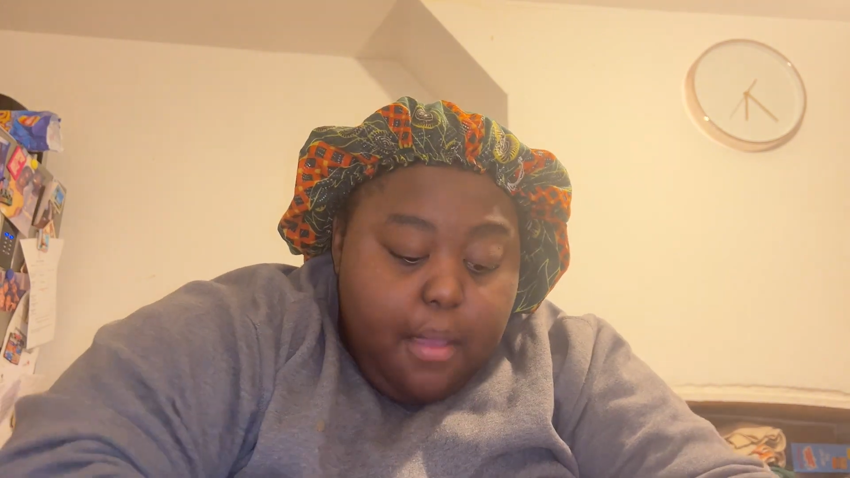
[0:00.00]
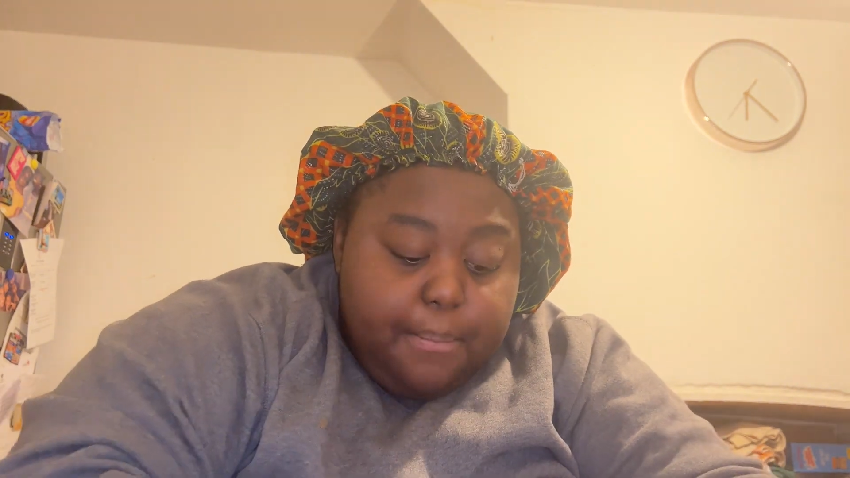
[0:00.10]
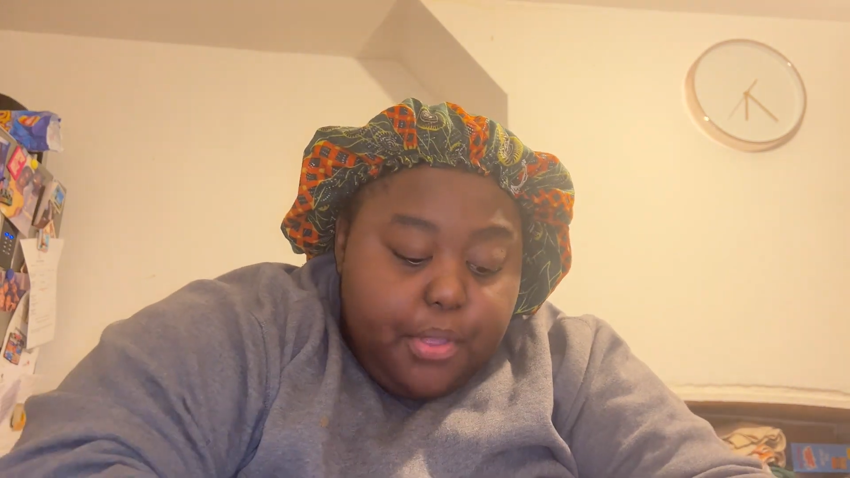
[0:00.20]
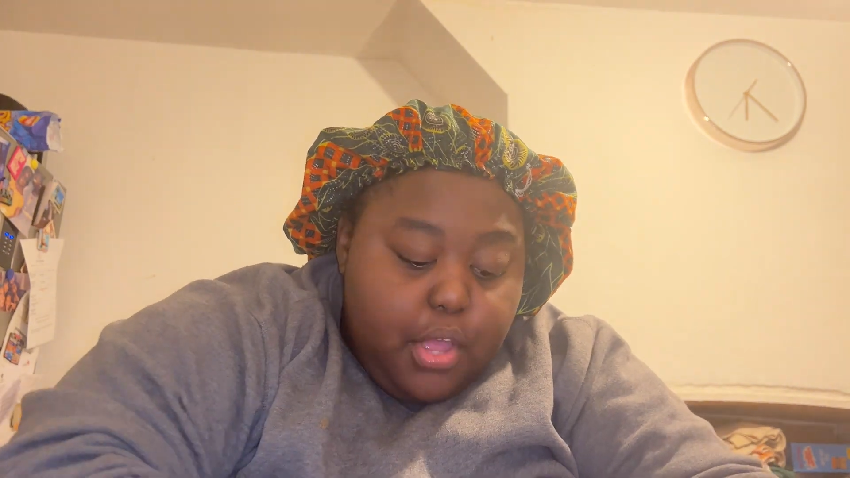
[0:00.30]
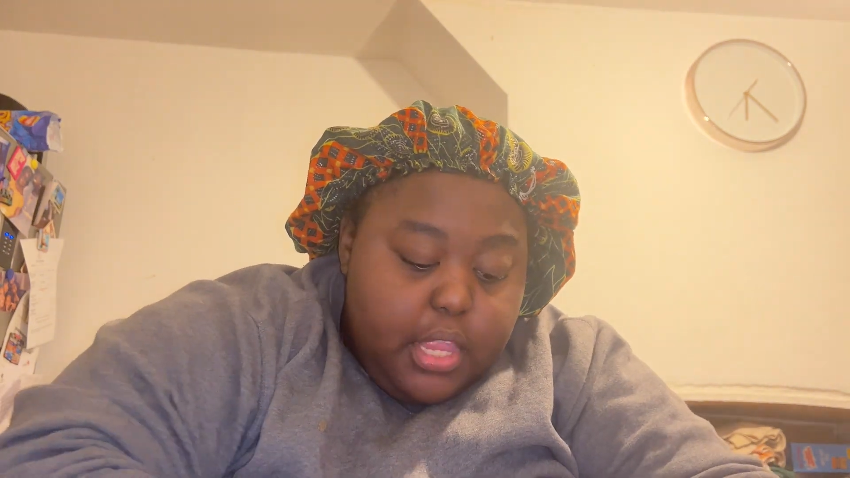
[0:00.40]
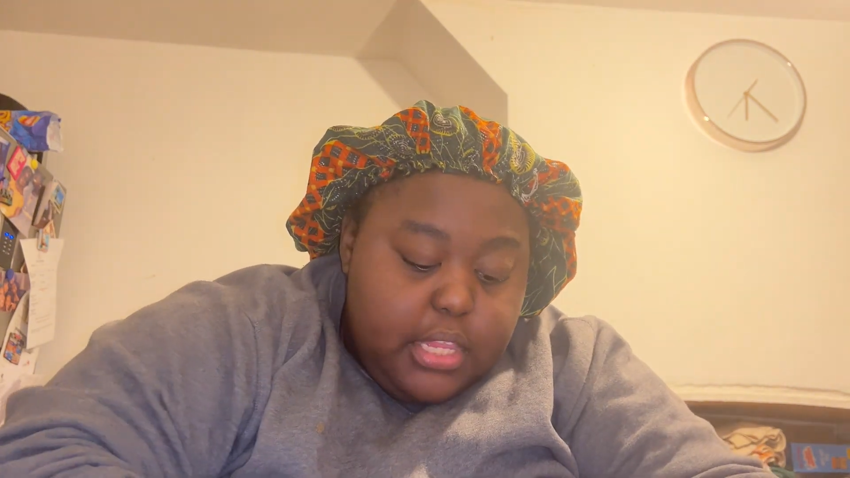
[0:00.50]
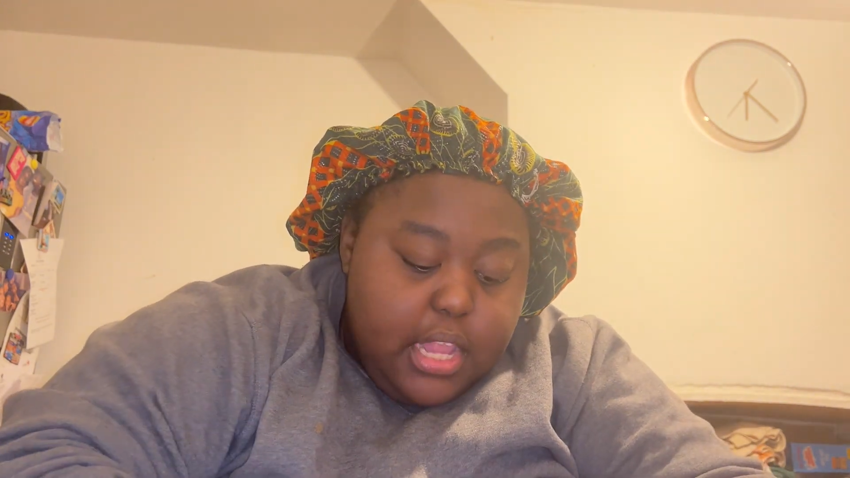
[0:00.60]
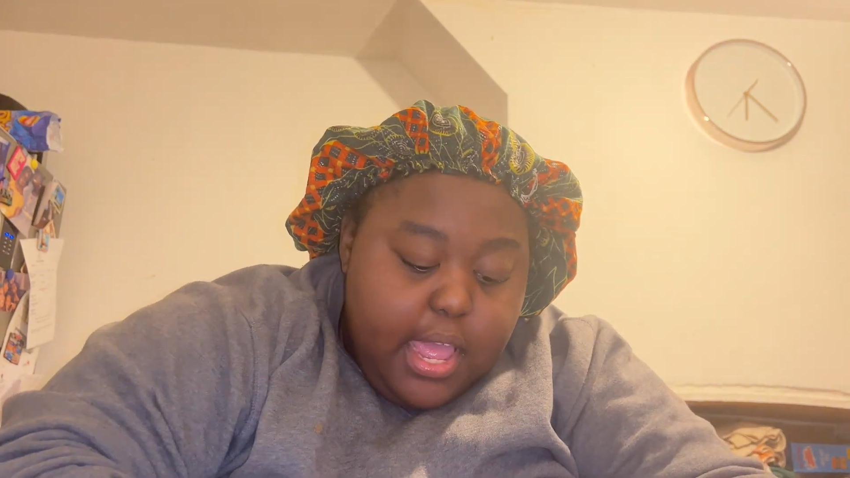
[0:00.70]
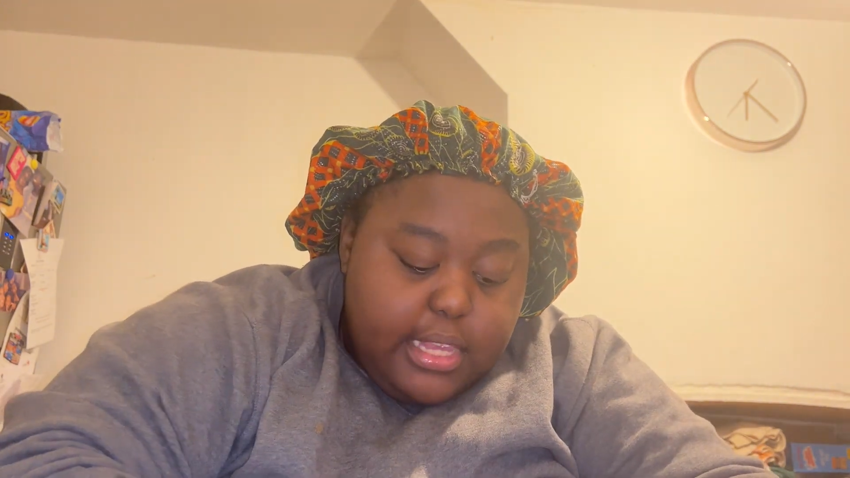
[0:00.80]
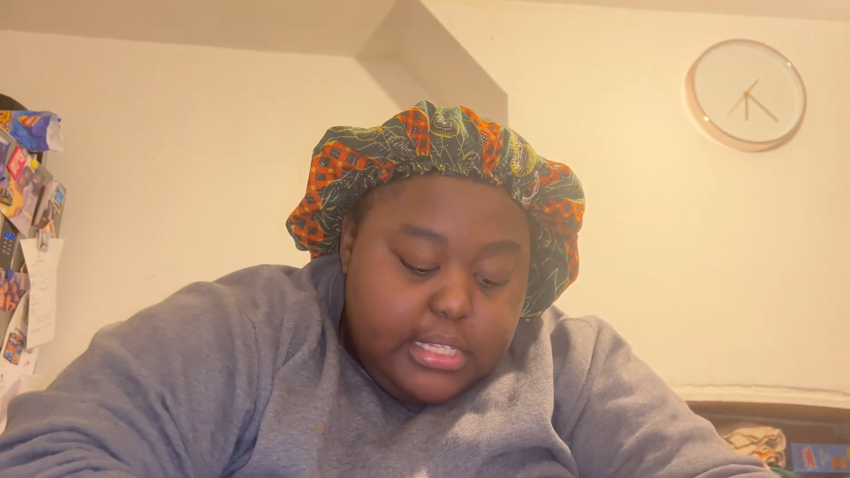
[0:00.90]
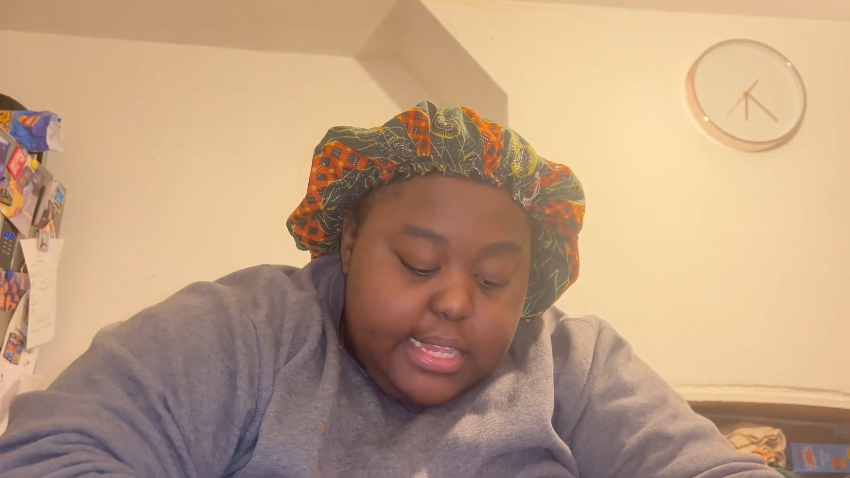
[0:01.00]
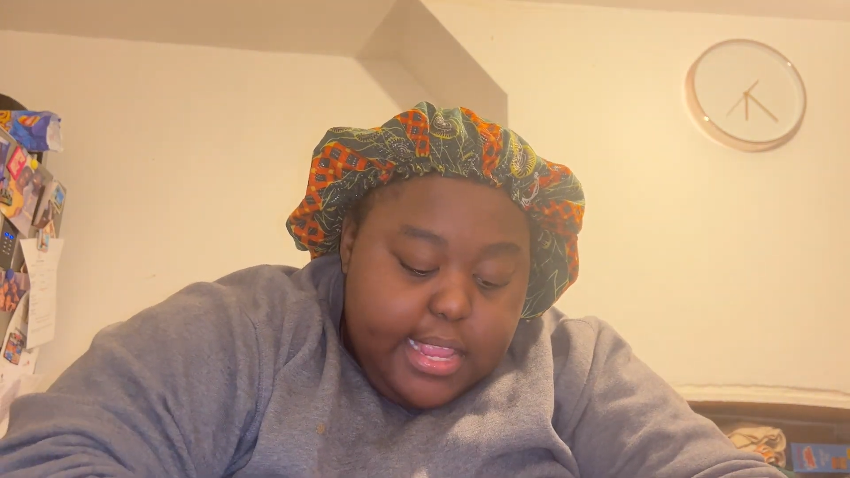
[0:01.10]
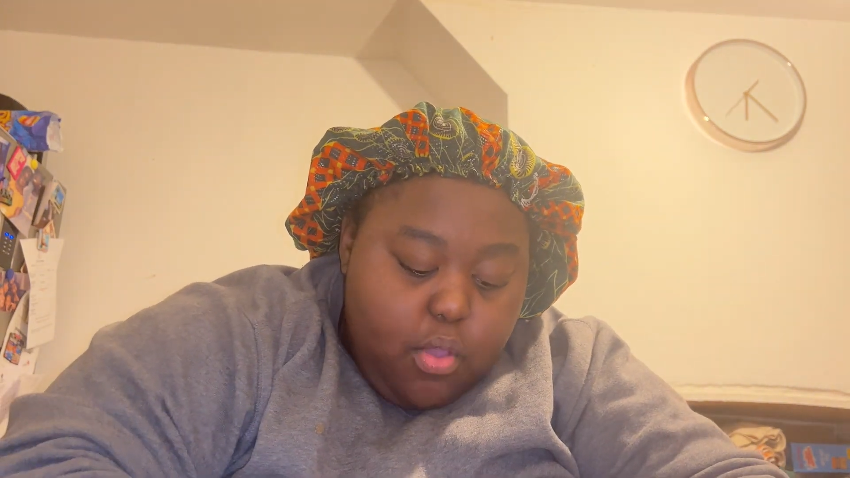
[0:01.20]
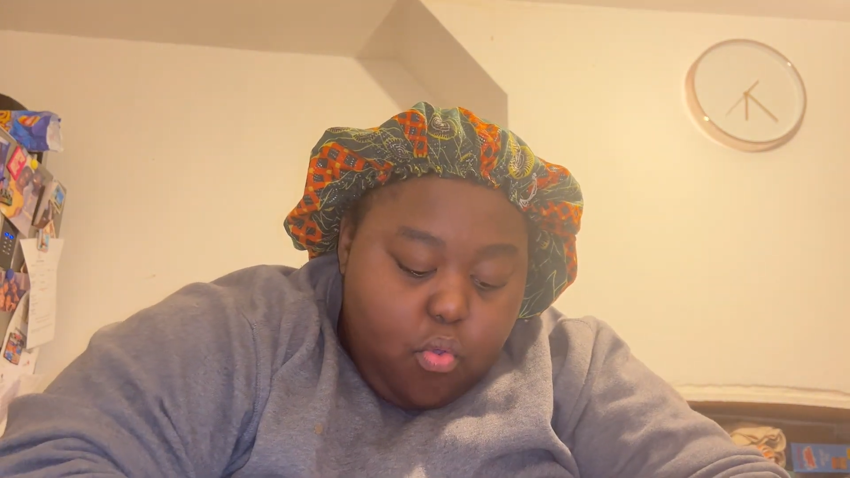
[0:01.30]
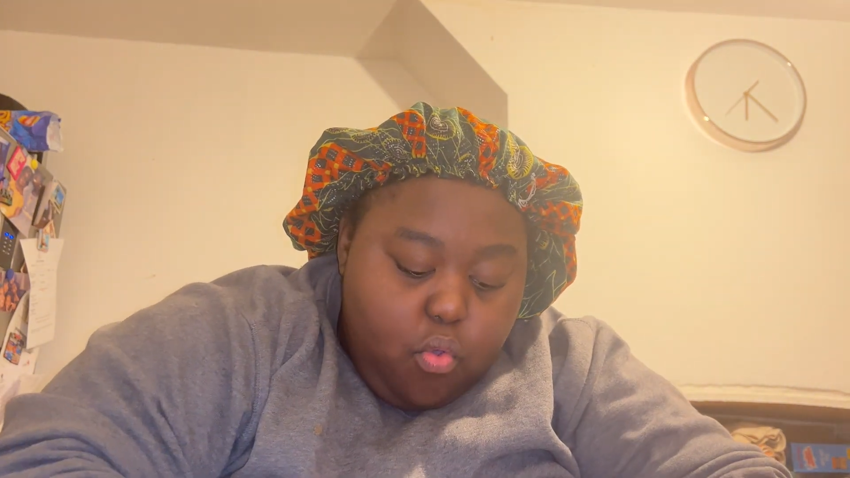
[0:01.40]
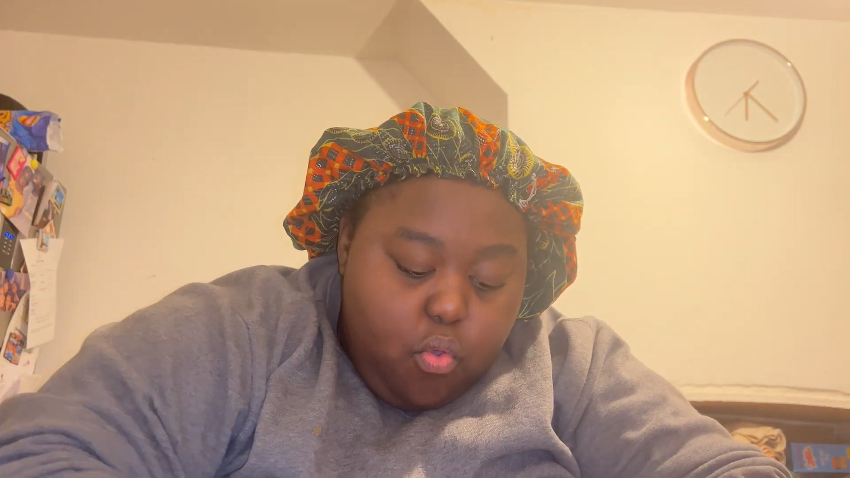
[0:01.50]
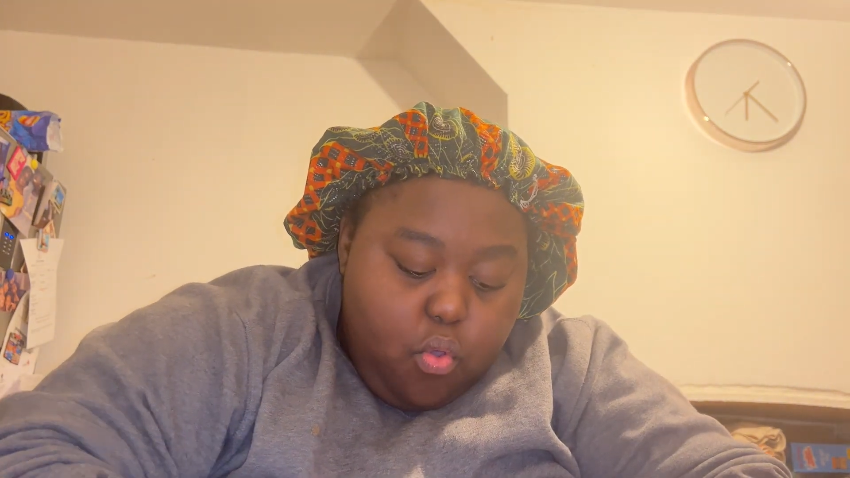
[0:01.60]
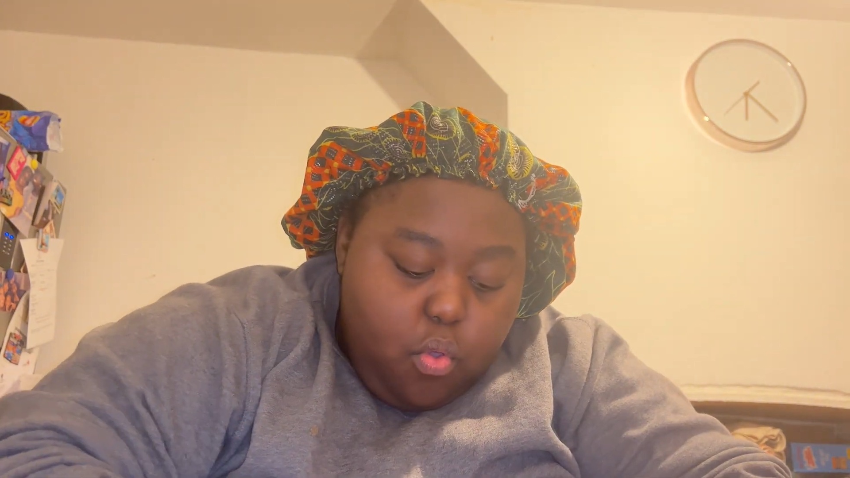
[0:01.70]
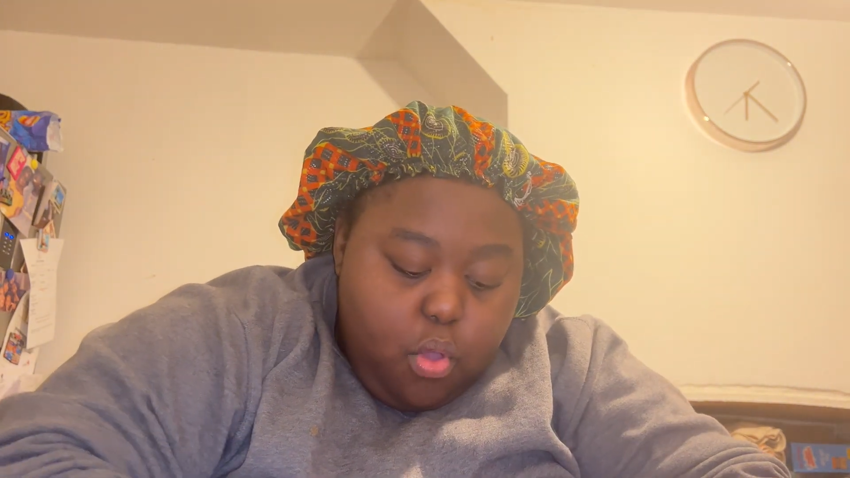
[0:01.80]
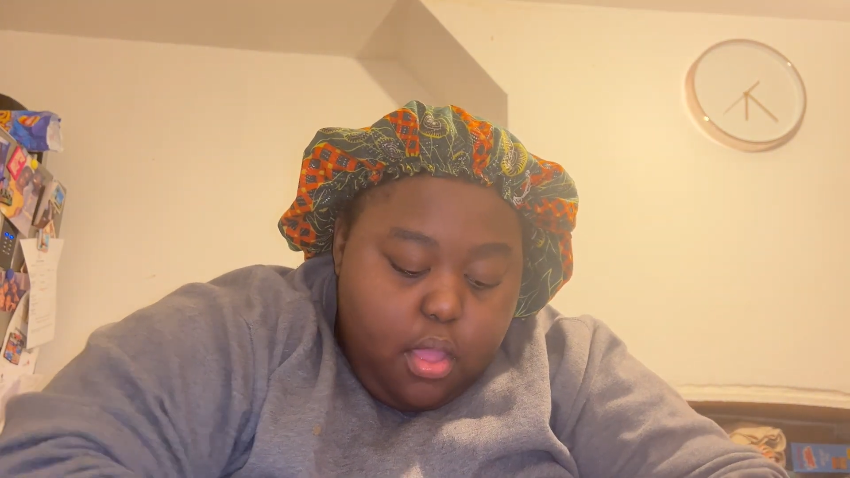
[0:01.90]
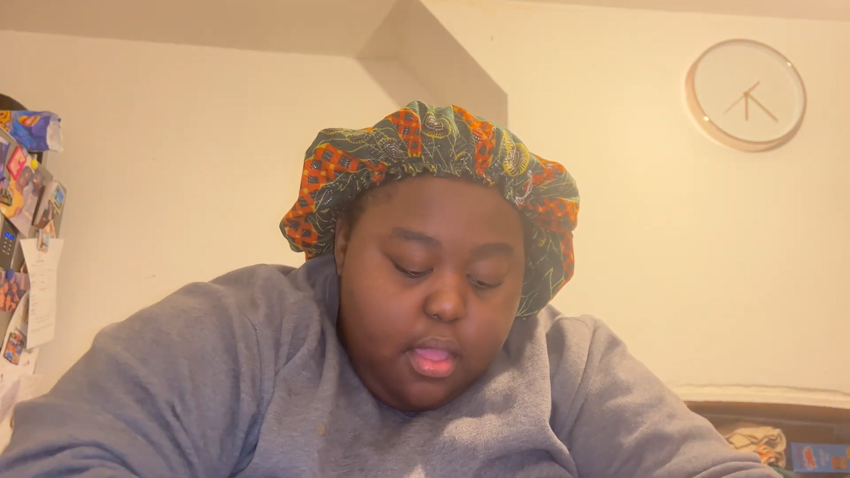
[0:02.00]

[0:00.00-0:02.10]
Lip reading: put a nice little